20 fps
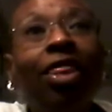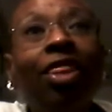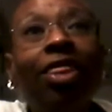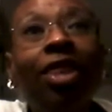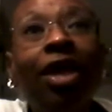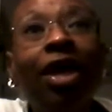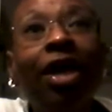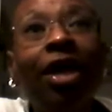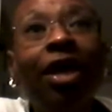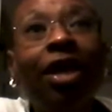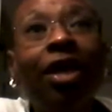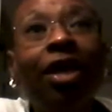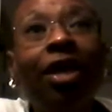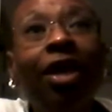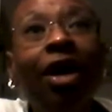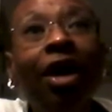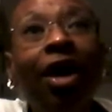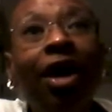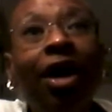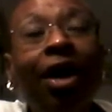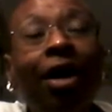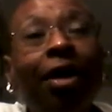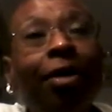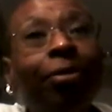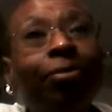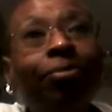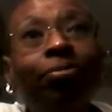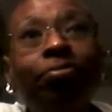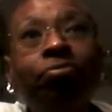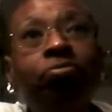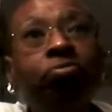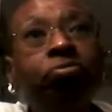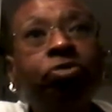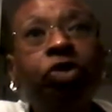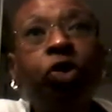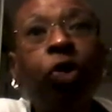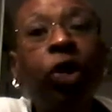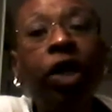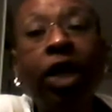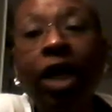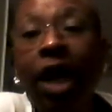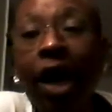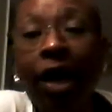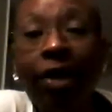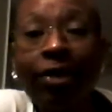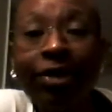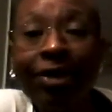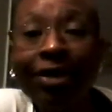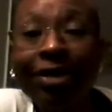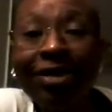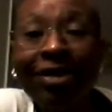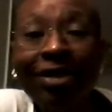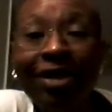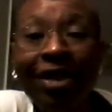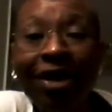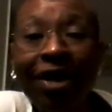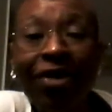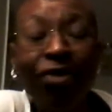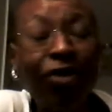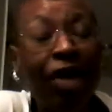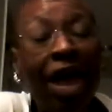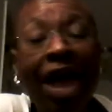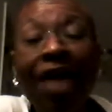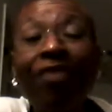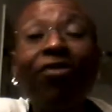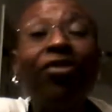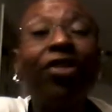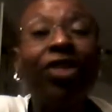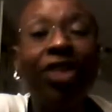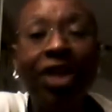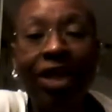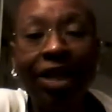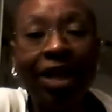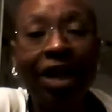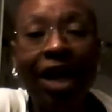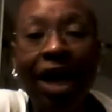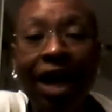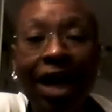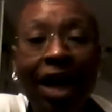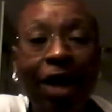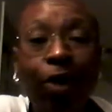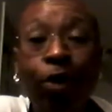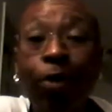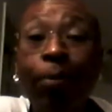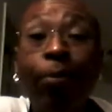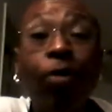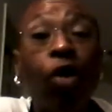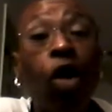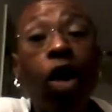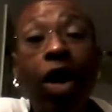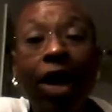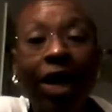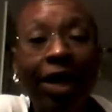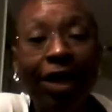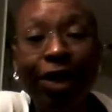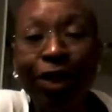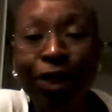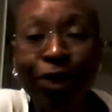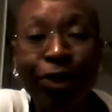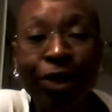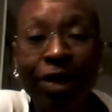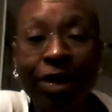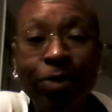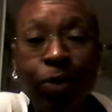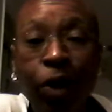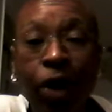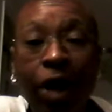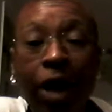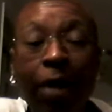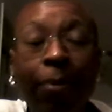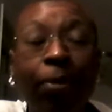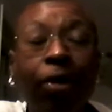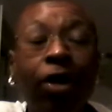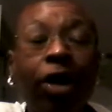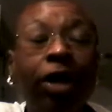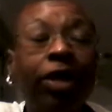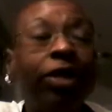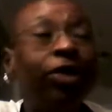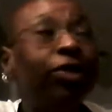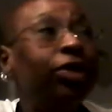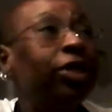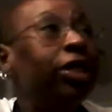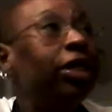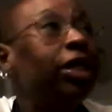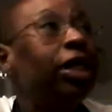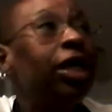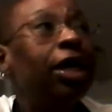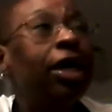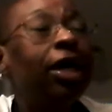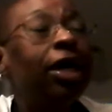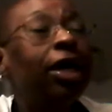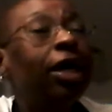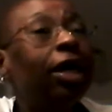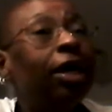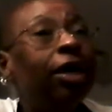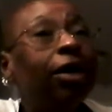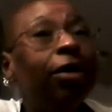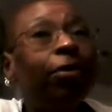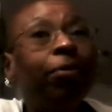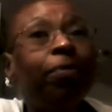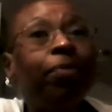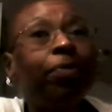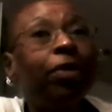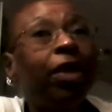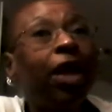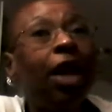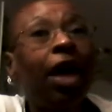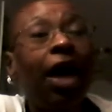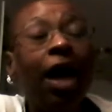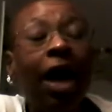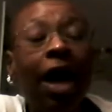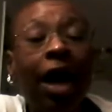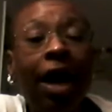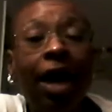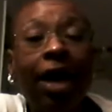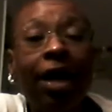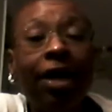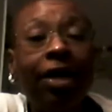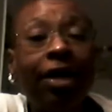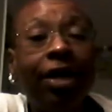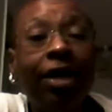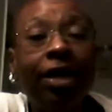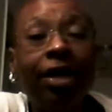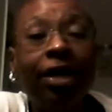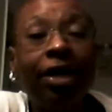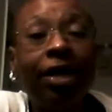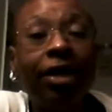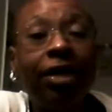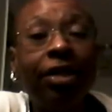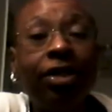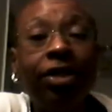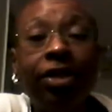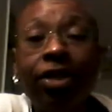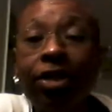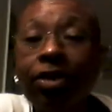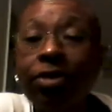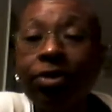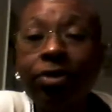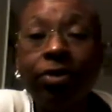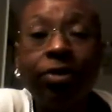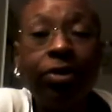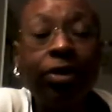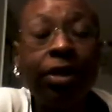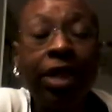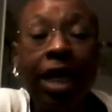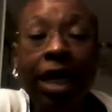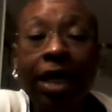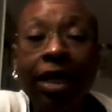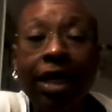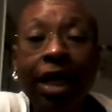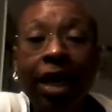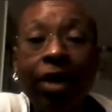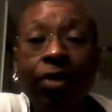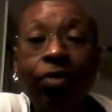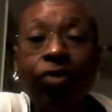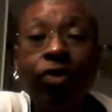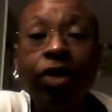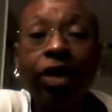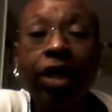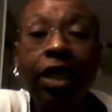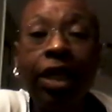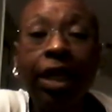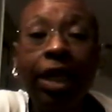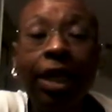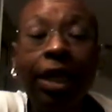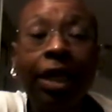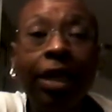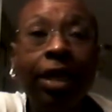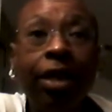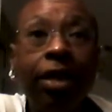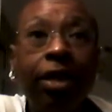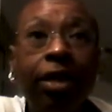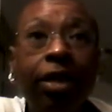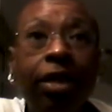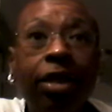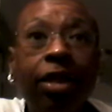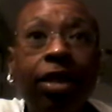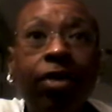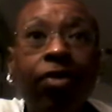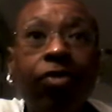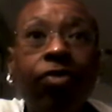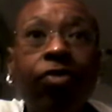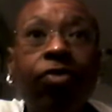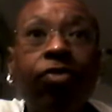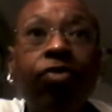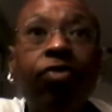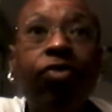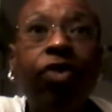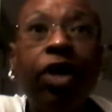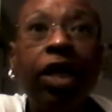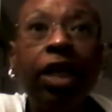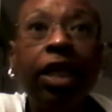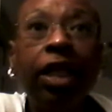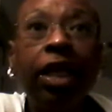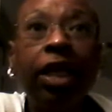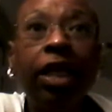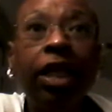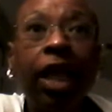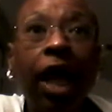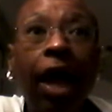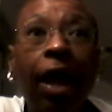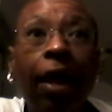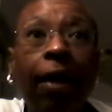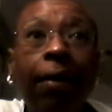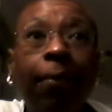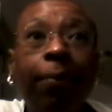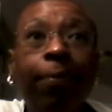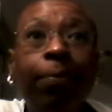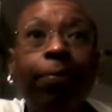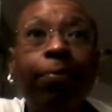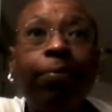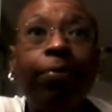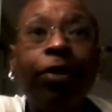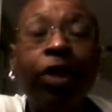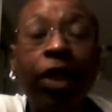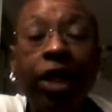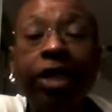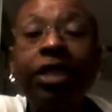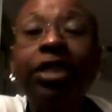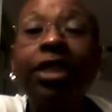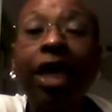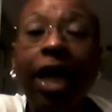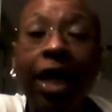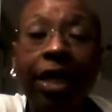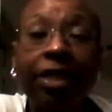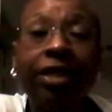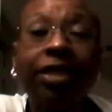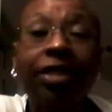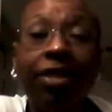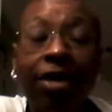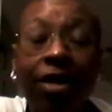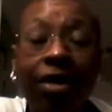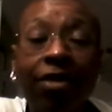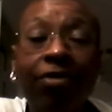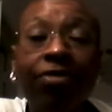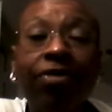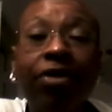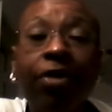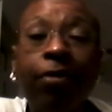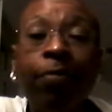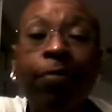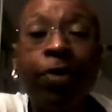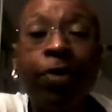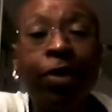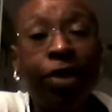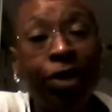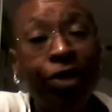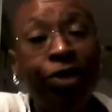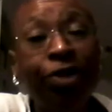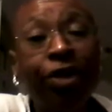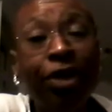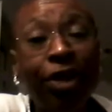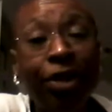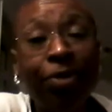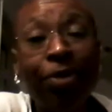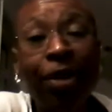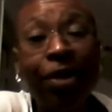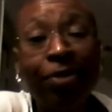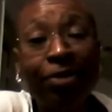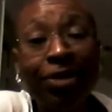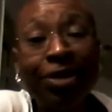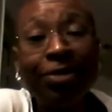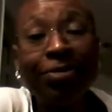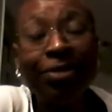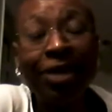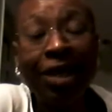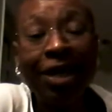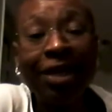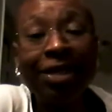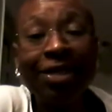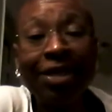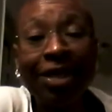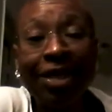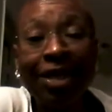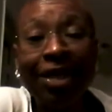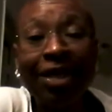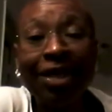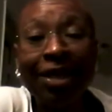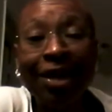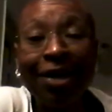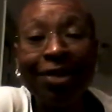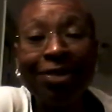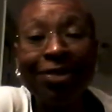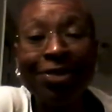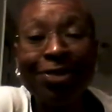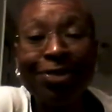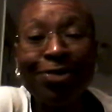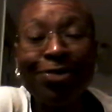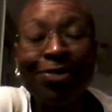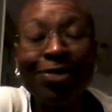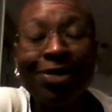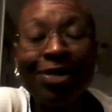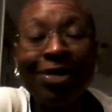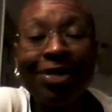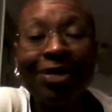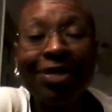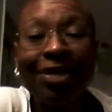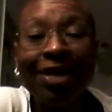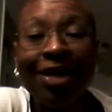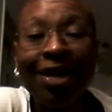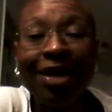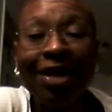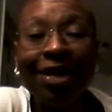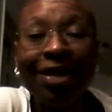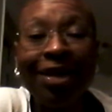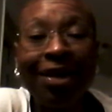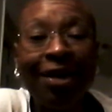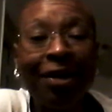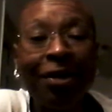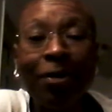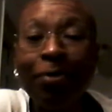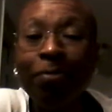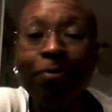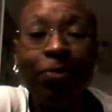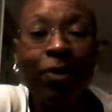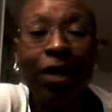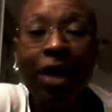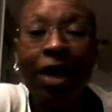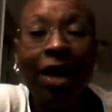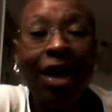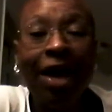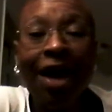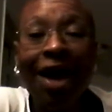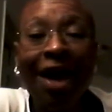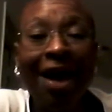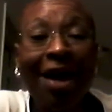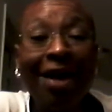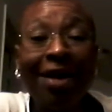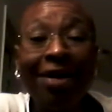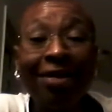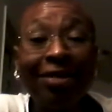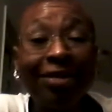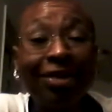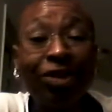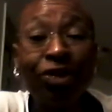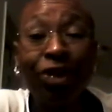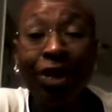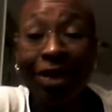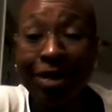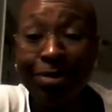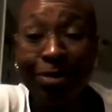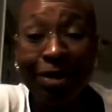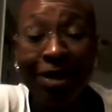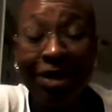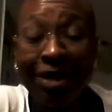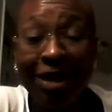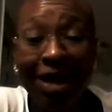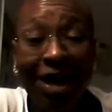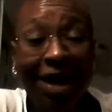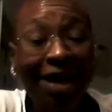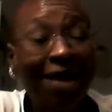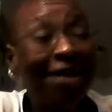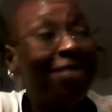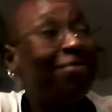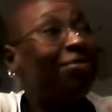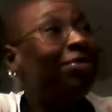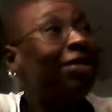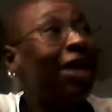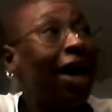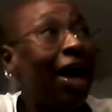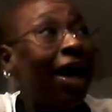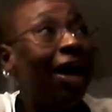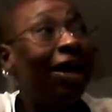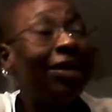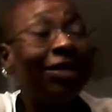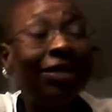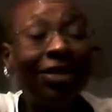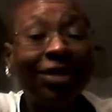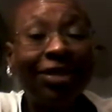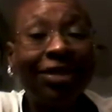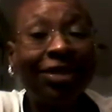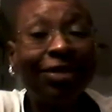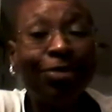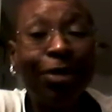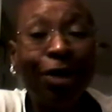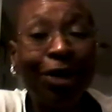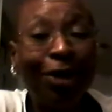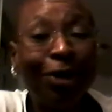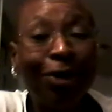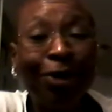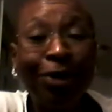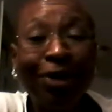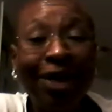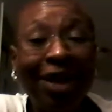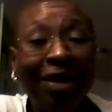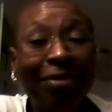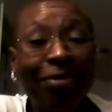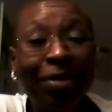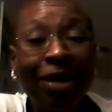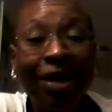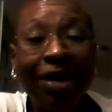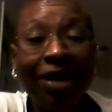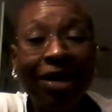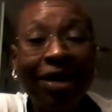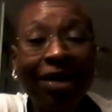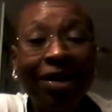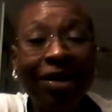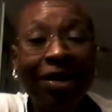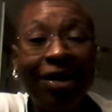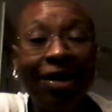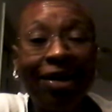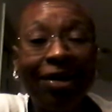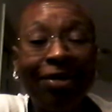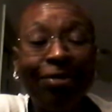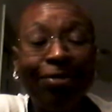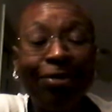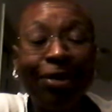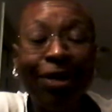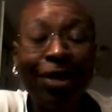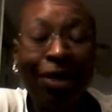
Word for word: than um, twenty dollars of everything that I got on, bra included, workout bra included. Um, I, uh, you know, now that I don't really need the really like plus size stuff, you can get away with some things in, in other stores. And um, I trust me, I am not spending a whole lot of money um,